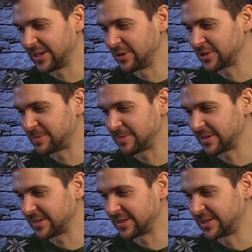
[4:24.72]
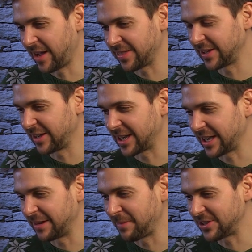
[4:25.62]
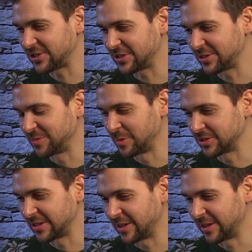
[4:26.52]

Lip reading: It looks nothing like I imagined a Doom wheel to